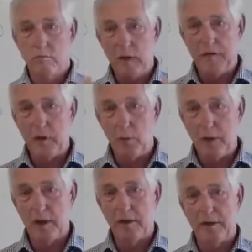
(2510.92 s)
if you
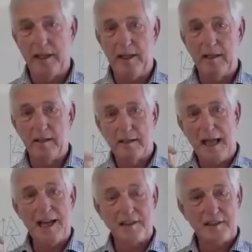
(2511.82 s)
will, the
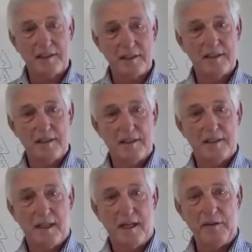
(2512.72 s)
last
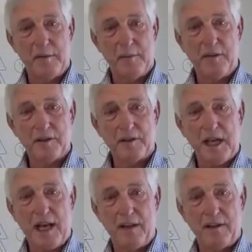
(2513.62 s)
of the mother's
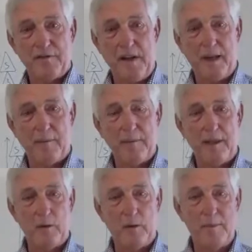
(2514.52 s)
side of the
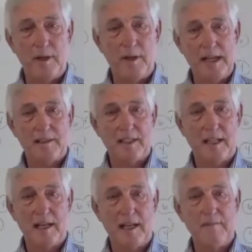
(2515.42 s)
family, the women on that
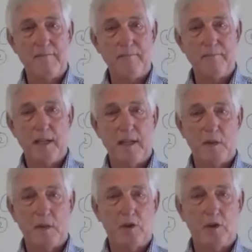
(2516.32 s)
side, and
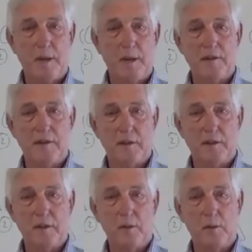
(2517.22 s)
corresponds
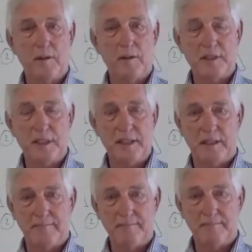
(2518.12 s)
to the winter season.